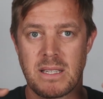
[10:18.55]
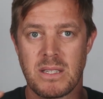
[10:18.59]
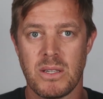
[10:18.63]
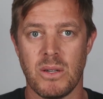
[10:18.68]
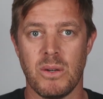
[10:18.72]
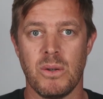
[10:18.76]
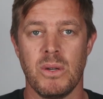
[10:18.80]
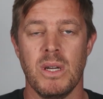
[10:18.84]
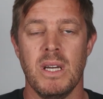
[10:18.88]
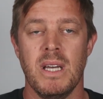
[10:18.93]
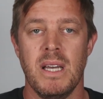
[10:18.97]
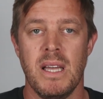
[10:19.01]

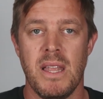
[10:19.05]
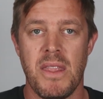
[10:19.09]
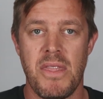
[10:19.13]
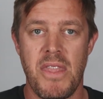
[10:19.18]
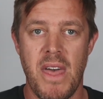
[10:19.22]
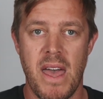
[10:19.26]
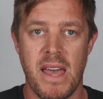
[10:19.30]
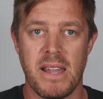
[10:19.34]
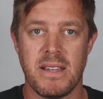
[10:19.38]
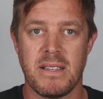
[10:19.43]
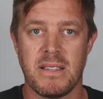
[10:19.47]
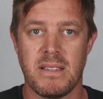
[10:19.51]
So
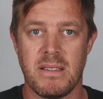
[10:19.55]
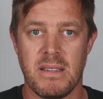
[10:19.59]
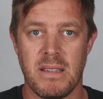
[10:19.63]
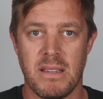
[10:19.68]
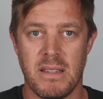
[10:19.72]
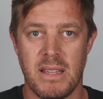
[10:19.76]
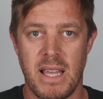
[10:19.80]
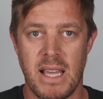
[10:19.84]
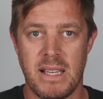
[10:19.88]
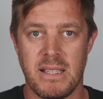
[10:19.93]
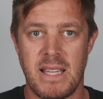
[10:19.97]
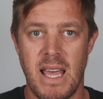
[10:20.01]

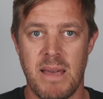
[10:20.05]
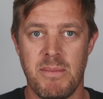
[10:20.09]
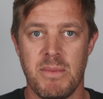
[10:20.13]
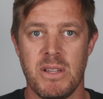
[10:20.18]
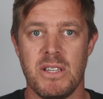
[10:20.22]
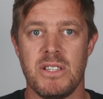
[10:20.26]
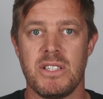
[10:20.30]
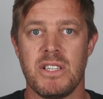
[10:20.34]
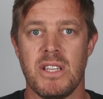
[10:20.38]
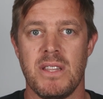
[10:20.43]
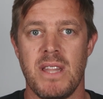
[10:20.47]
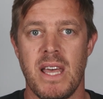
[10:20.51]
that
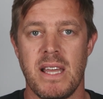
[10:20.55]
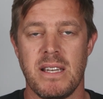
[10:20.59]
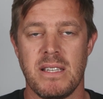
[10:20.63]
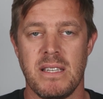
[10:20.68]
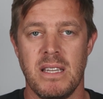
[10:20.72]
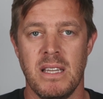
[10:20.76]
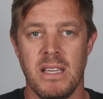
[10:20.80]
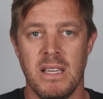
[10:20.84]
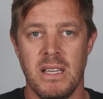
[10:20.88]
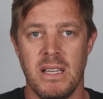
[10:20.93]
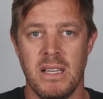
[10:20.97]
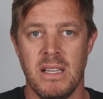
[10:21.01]
damage and
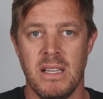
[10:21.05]
that